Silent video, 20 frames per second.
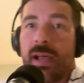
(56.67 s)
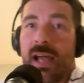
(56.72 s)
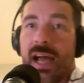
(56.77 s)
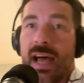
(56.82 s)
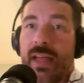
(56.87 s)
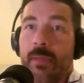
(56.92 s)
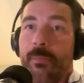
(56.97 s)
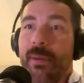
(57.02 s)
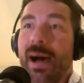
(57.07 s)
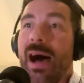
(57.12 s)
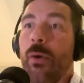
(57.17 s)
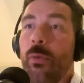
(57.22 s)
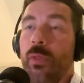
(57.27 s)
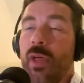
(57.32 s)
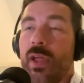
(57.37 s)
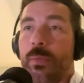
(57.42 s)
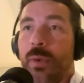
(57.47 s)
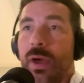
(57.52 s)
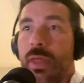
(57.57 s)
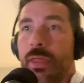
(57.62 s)
and the battle
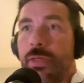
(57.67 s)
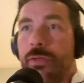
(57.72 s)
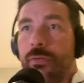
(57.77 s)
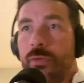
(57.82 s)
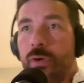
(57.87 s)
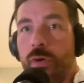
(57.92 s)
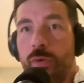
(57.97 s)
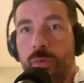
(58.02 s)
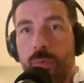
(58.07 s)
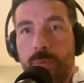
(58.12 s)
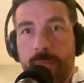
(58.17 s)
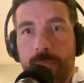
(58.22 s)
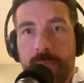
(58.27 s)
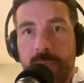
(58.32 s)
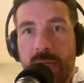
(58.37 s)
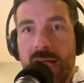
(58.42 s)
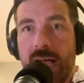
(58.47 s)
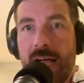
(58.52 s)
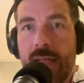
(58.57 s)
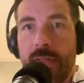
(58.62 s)
they went through,
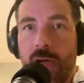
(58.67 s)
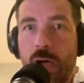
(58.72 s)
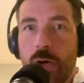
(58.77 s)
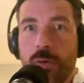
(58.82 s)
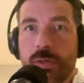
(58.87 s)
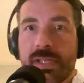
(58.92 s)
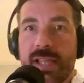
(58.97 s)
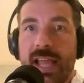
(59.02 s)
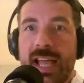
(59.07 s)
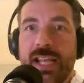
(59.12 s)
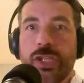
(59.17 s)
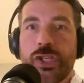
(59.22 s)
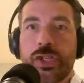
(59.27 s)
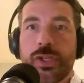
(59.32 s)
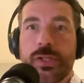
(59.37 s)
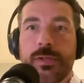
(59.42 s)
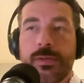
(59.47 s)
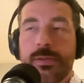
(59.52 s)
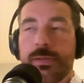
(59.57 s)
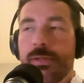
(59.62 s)
the host
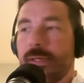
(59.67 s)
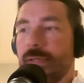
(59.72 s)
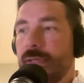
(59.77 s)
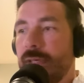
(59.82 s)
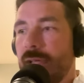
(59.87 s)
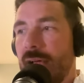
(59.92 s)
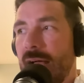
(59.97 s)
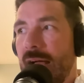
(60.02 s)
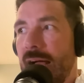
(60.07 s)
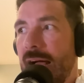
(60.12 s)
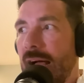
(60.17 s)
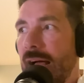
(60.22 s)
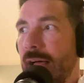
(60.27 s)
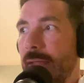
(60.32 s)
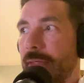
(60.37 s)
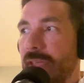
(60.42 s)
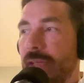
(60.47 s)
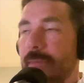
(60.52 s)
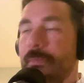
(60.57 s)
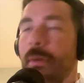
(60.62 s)
nations,
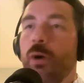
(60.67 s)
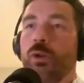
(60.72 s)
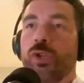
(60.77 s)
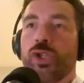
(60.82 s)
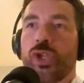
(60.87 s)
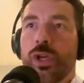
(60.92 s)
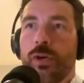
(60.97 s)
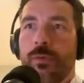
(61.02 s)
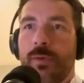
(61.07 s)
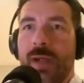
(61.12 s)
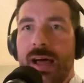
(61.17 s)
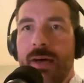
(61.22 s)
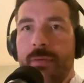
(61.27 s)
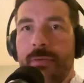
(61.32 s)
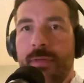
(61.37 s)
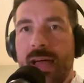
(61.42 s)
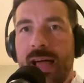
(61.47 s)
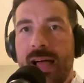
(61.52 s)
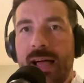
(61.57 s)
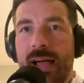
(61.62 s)
the emotion
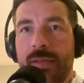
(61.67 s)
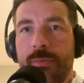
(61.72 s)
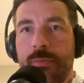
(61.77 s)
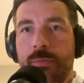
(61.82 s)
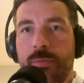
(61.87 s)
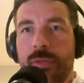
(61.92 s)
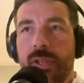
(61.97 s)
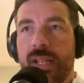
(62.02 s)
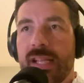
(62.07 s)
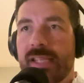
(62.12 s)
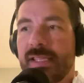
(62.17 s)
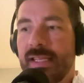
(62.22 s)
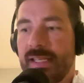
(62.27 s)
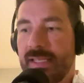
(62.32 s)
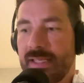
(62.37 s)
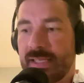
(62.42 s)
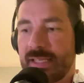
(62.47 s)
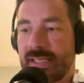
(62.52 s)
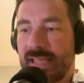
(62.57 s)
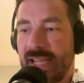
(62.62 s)
around that, and
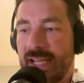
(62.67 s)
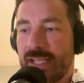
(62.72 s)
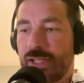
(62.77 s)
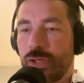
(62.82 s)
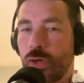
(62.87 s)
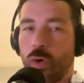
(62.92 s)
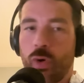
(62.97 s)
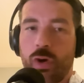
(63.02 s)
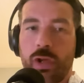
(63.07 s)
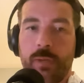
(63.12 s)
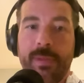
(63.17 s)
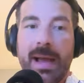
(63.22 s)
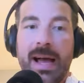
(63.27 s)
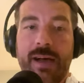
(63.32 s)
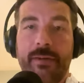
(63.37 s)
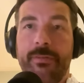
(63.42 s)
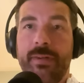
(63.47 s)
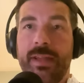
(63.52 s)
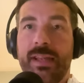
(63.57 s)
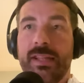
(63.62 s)
listening to Sia talk
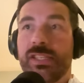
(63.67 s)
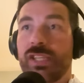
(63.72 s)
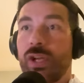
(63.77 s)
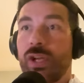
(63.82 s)
about feeling